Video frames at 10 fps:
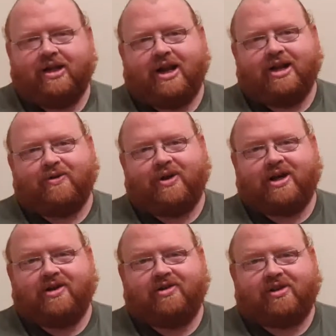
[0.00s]
and you're
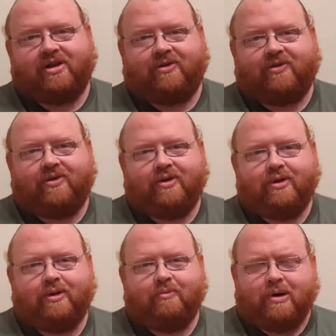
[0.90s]
thinking to yourself,
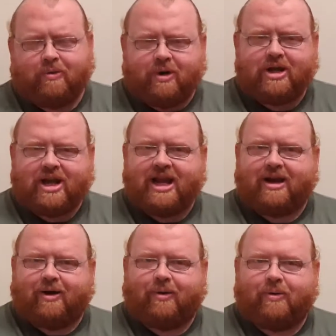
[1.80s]
but what
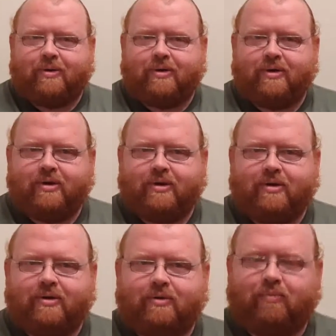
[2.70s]
now?
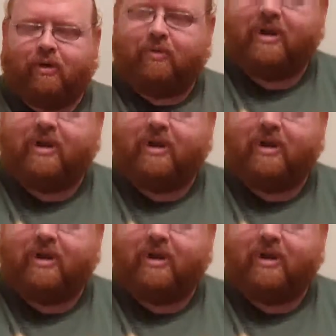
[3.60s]
Well,